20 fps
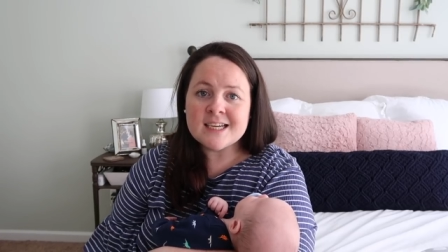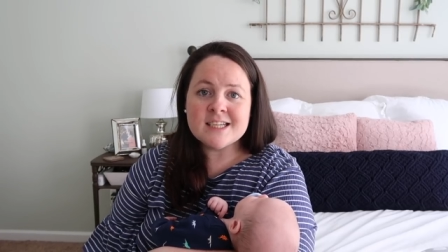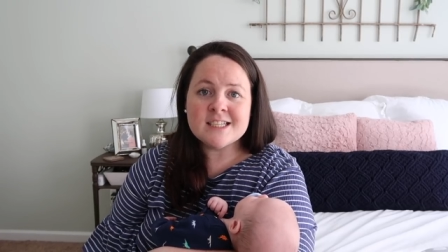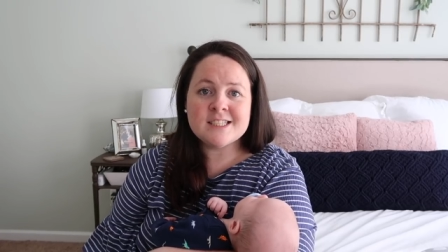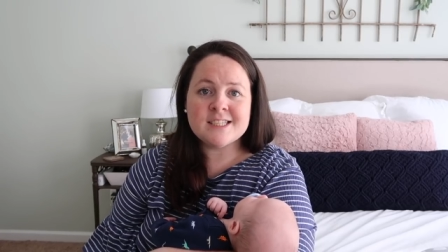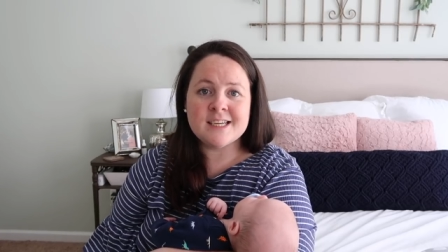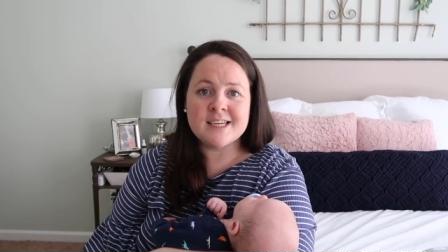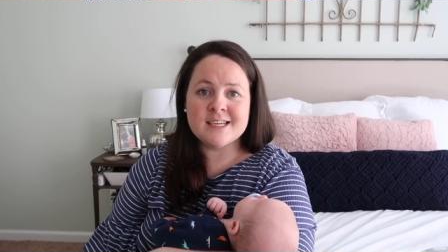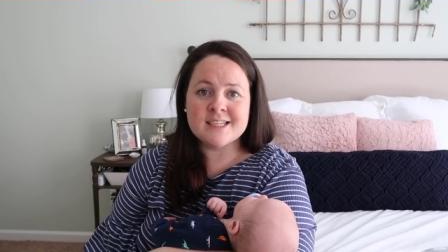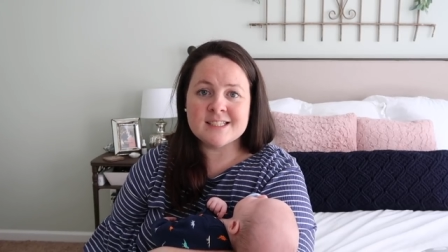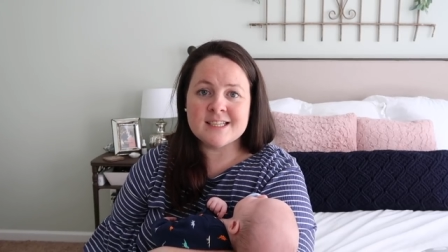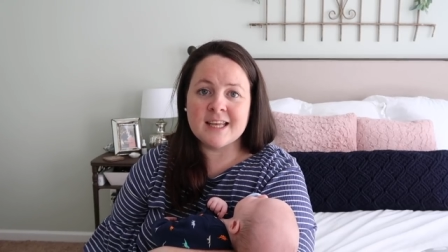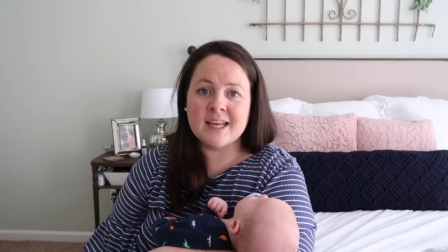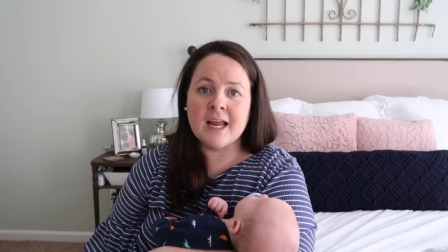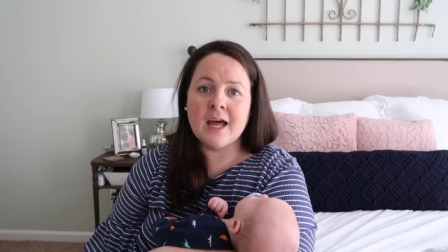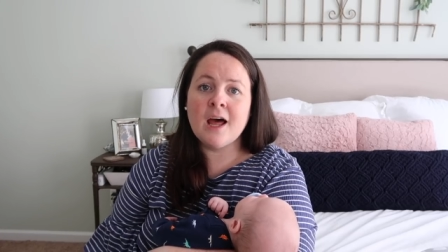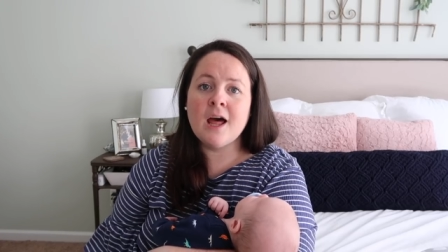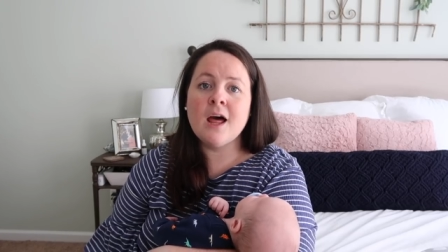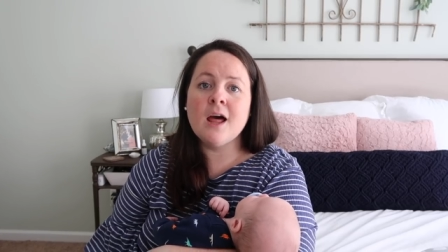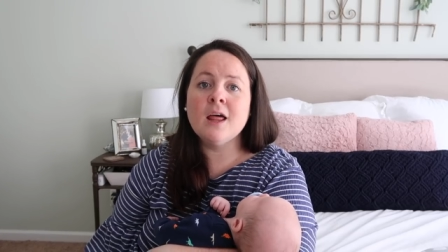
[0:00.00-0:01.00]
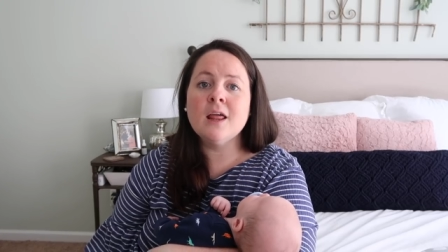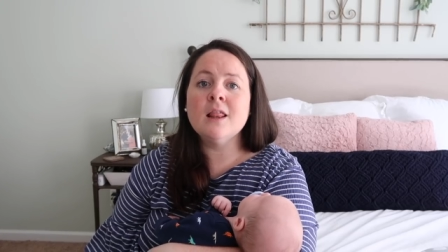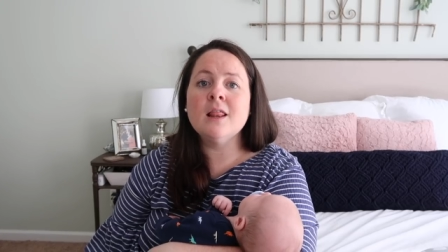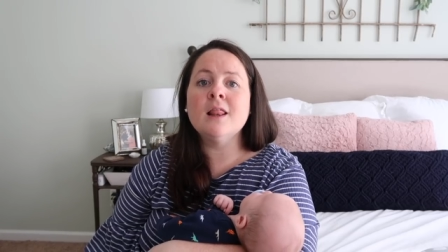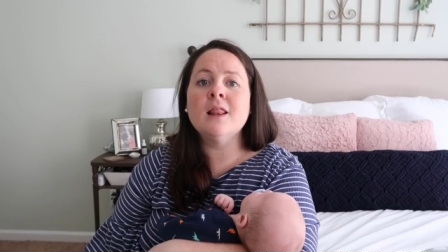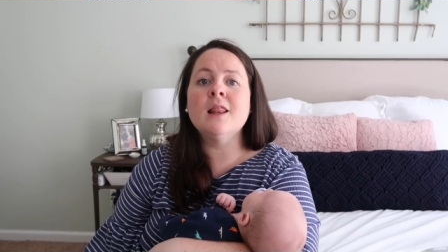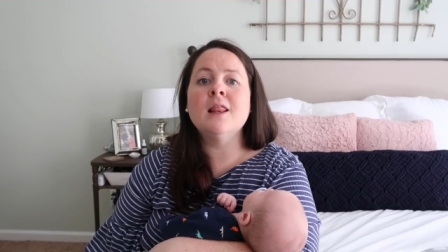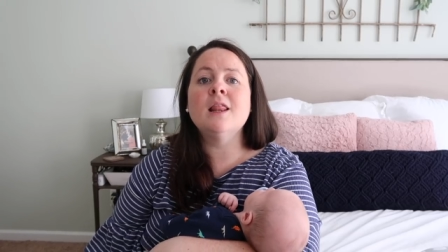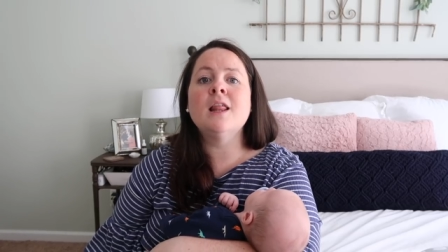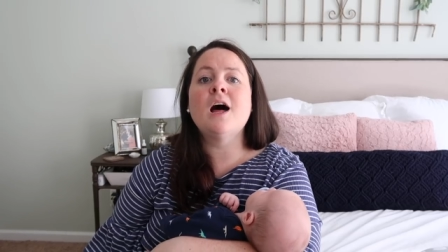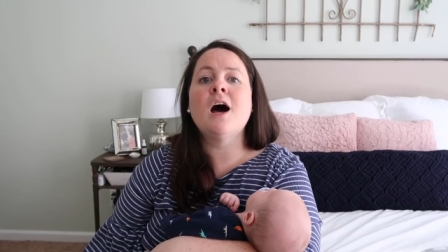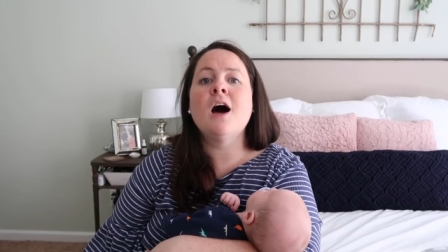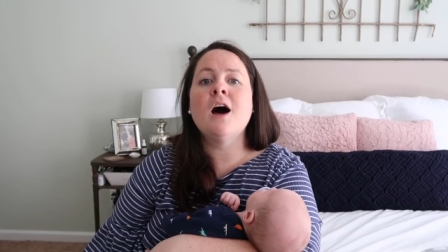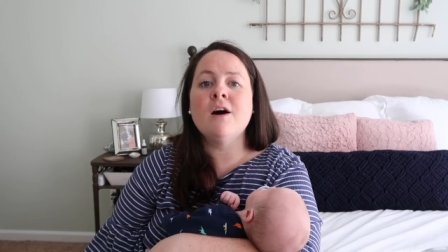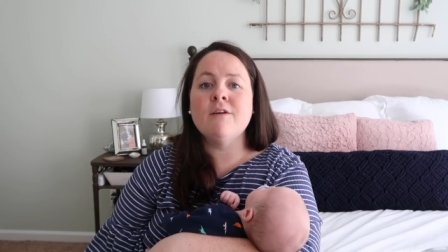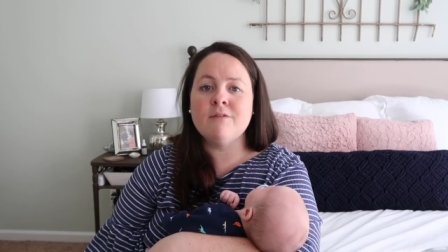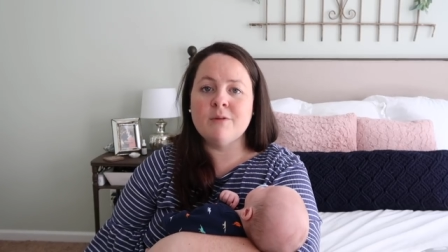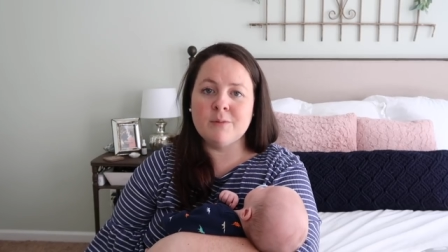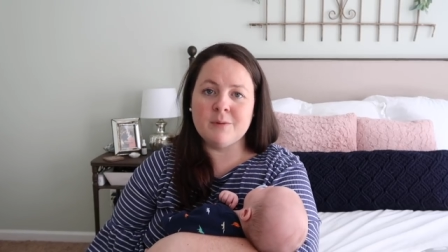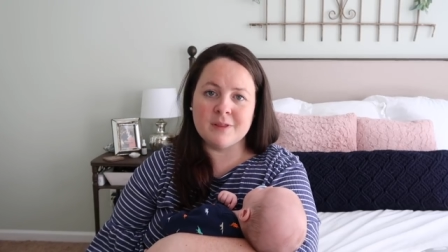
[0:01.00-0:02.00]
She is in
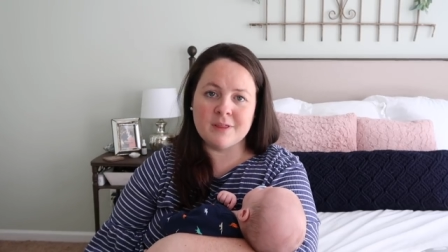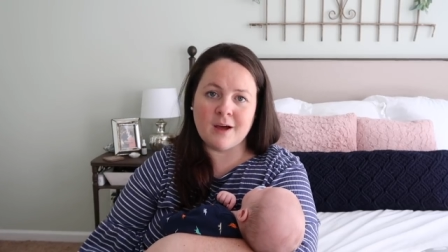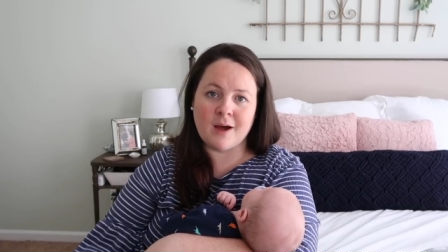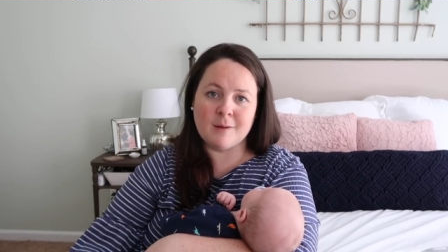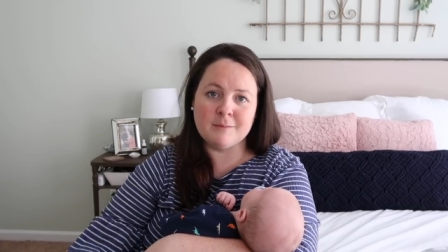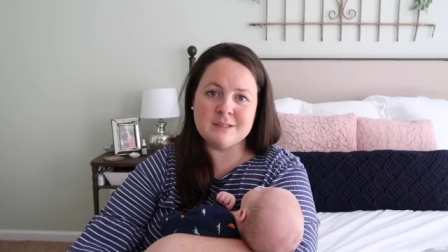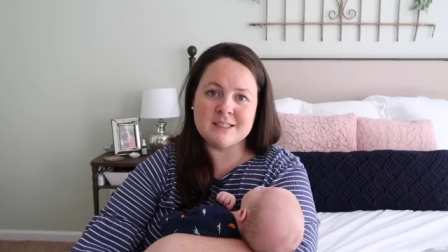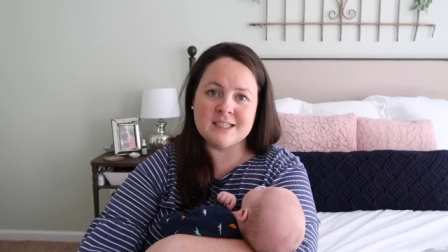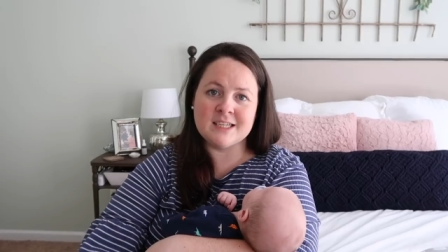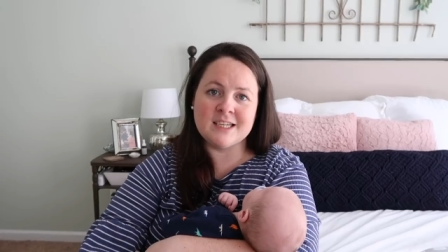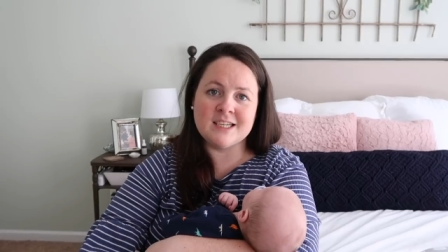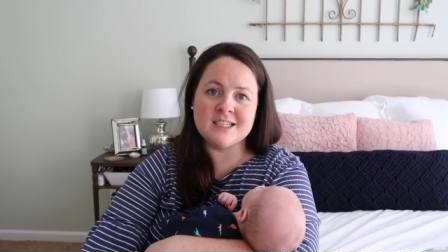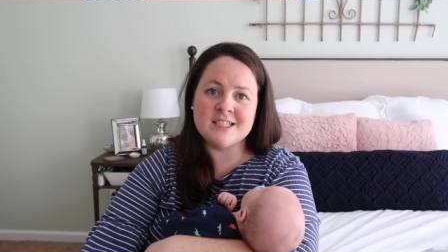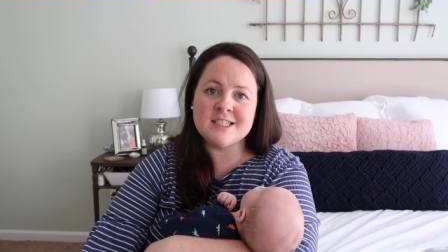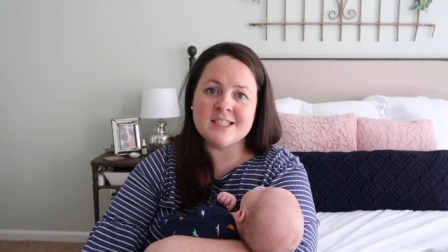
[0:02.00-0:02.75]
love with Hobson.